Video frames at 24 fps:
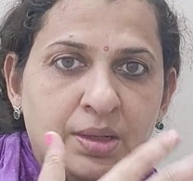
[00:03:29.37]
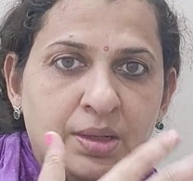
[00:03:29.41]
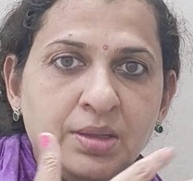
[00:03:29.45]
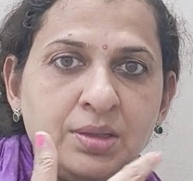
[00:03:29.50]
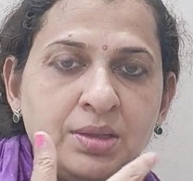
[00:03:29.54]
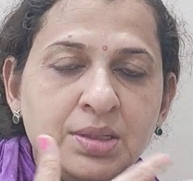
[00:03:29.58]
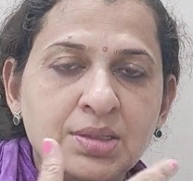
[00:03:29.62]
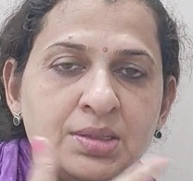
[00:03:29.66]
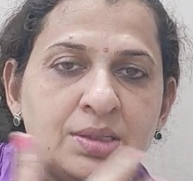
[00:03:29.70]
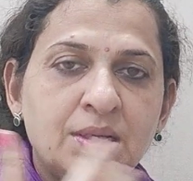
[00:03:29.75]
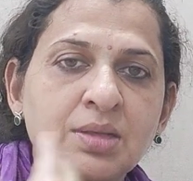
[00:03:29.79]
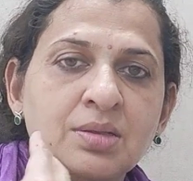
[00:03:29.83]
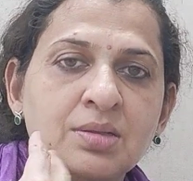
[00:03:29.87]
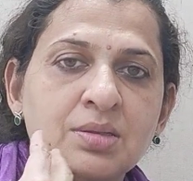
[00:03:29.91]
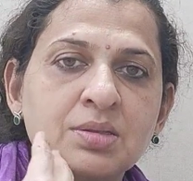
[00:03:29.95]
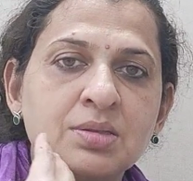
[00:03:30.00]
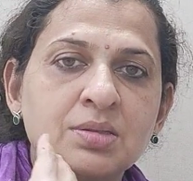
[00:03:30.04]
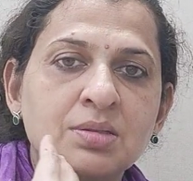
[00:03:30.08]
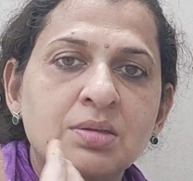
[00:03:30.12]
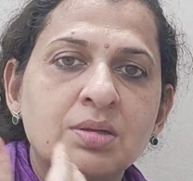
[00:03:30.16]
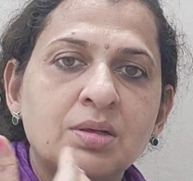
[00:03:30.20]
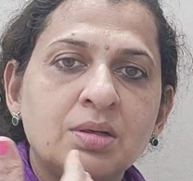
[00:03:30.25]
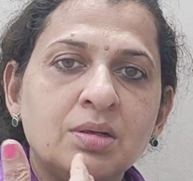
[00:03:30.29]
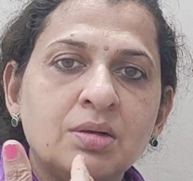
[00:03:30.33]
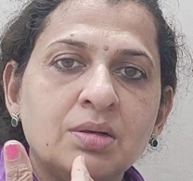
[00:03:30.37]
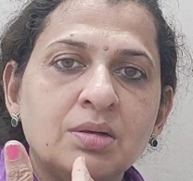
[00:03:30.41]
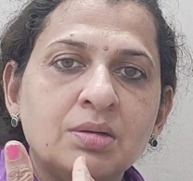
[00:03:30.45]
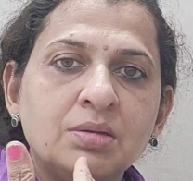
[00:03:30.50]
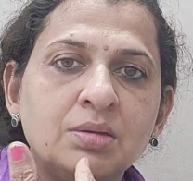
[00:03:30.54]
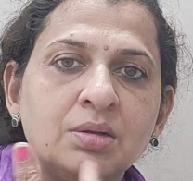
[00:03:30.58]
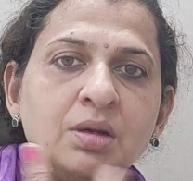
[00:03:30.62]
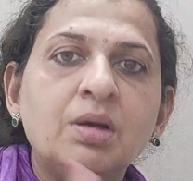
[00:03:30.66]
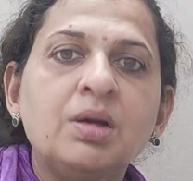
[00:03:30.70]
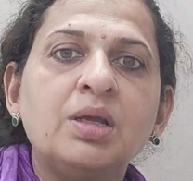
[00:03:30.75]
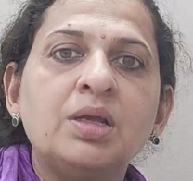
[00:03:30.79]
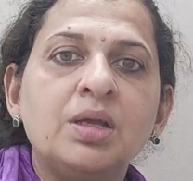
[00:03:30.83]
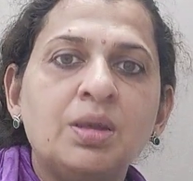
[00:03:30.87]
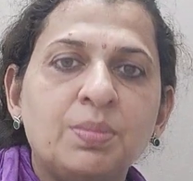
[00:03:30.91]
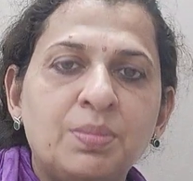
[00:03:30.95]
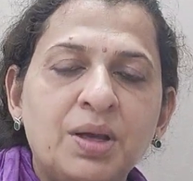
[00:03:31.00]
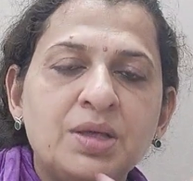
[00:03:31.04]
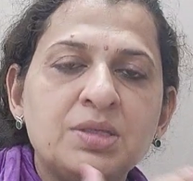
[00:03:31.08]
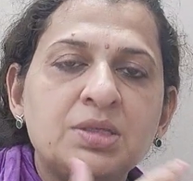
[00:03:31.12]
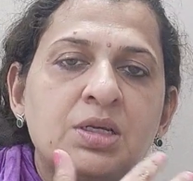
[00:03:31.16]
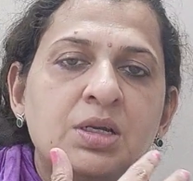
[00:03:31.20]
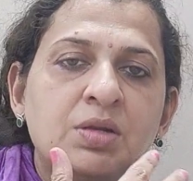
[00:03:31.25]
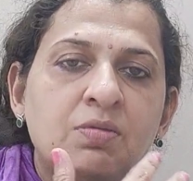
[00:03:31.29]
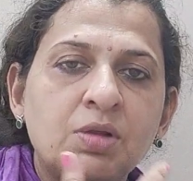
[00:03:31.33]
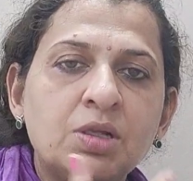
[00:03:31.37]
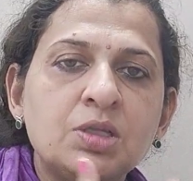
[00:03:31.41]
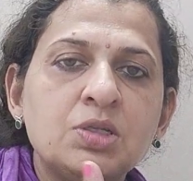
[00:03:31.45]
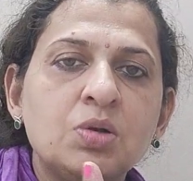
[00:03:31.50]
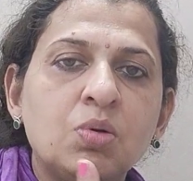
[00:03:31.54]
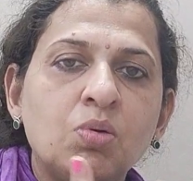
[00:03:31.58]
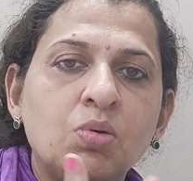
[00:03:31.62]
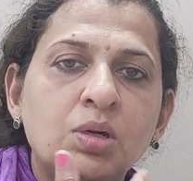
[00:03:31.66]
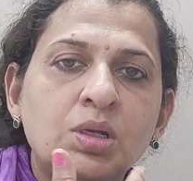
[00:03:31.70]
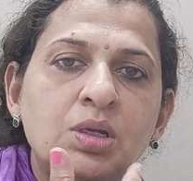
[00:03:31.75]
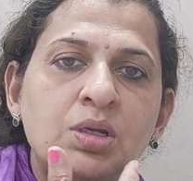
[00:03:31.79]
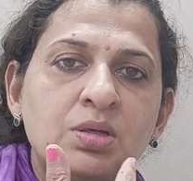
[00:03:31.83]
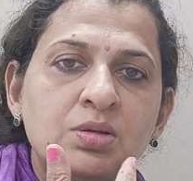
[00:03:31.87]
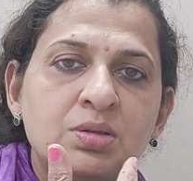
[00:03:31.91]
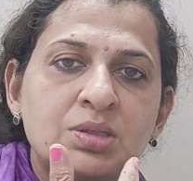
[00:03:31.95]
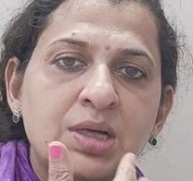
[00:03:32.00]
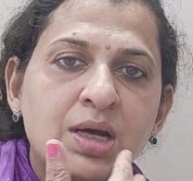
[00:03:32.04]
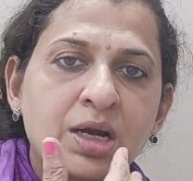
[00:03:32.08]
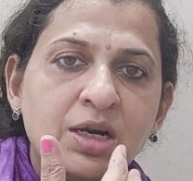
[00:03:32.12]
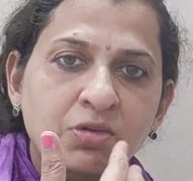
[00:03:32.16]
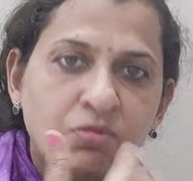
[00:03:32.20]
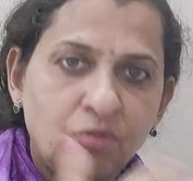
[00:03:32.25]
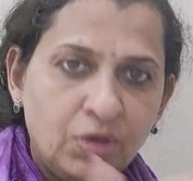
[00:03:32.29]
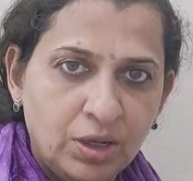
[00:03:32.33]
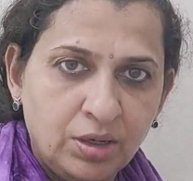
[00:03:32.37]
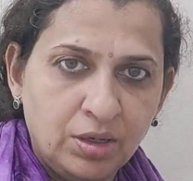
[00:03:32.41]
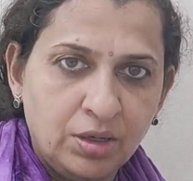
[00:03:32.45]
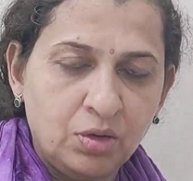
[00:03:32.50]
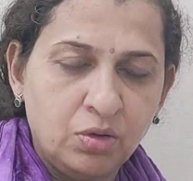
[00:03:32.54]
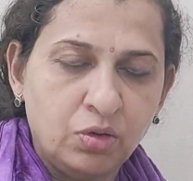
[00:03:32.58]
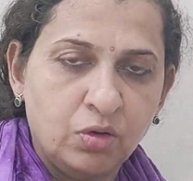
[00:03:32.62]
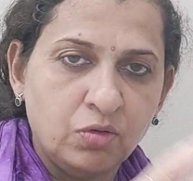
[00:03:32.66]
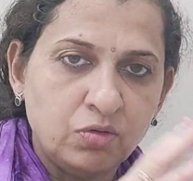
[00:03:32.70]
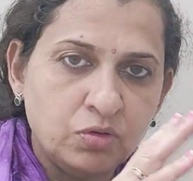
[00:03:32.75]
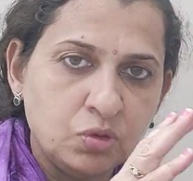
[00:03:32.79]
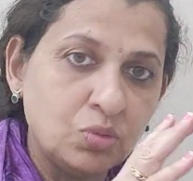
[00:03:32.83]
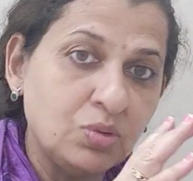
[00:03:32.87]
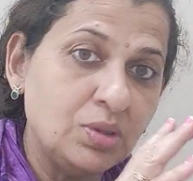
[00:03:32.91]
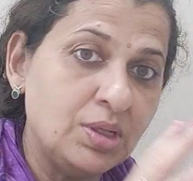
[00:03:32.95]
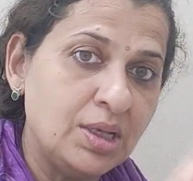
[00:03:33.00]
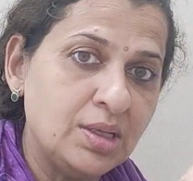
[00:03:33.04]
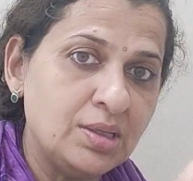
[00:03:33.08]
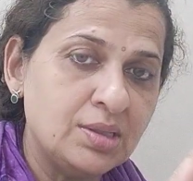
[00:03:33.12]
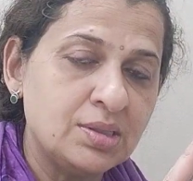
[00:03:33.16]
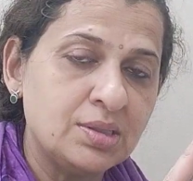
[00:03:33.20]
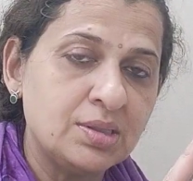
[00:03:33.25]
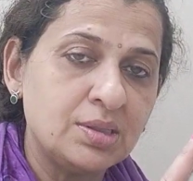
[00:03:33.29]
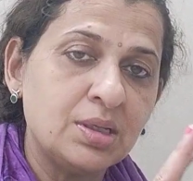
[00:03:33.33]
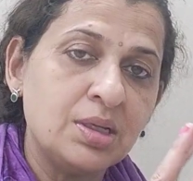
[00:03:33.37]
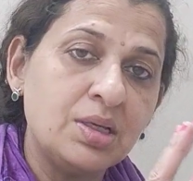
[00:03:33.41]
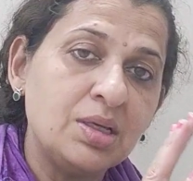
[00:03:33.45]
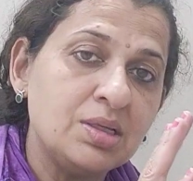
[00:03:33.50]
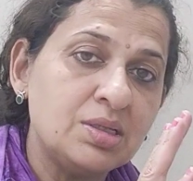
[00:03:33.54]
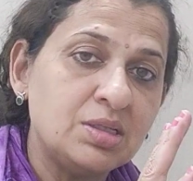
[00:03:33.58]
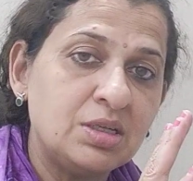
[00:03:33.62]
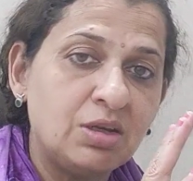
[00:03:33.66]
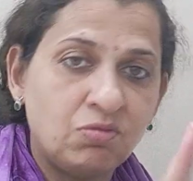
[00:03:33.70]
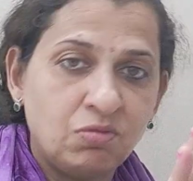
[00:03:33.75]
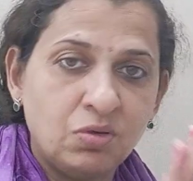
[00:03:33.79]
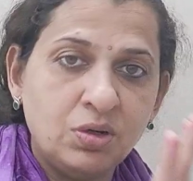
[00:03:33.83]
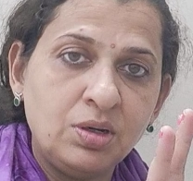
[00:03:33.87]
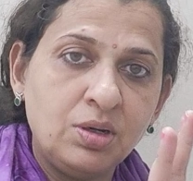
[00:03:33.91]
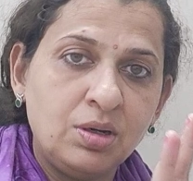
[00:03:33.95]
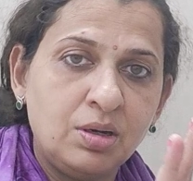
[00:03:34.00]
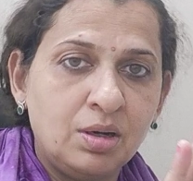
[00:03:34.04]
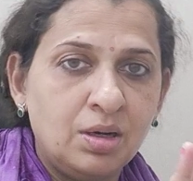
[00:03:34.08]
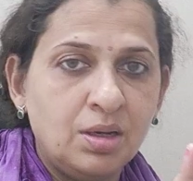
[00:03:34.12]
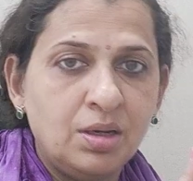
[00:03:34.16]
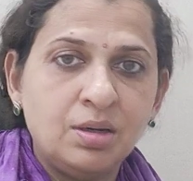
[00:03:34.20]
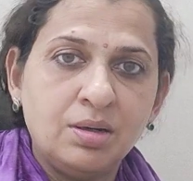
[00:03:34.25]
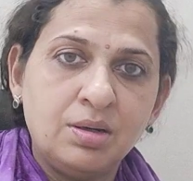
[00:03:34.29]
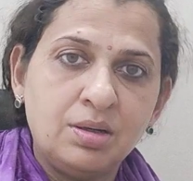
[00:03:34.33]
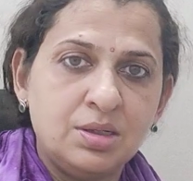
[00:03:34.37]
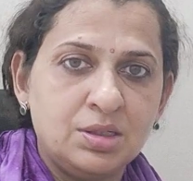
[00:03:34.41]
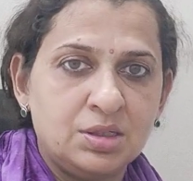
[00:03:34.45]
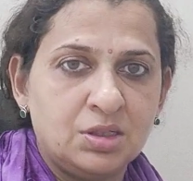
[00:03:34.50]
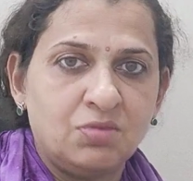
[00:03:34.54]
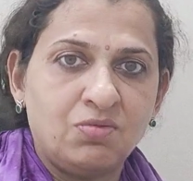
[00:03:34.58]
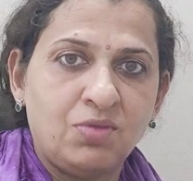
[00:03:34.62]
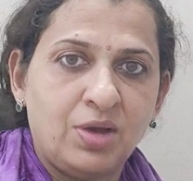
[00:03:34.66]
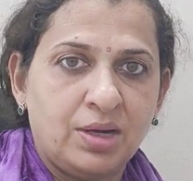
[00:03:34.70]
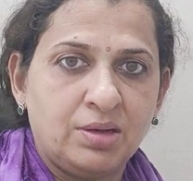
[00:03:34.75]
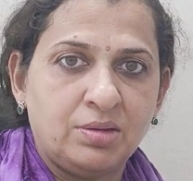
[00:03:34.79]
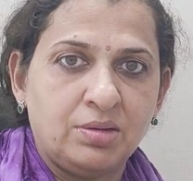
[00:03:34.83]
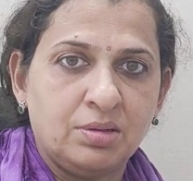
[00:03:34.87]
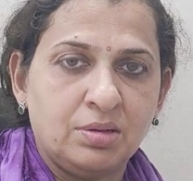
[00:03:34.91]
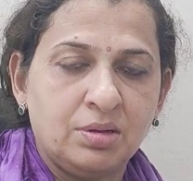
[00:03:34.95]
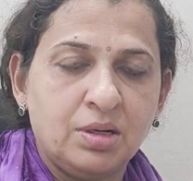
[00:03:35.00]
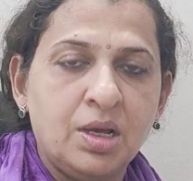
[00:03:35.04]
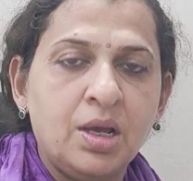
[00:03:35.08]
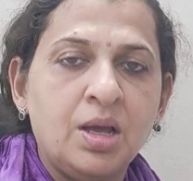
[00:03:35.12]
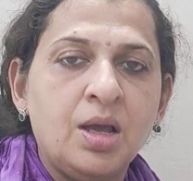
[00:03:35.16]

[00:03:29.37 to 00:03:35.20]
In the sense, the hearing capacity will slowly start wearing off. So this is definitely a risk factor.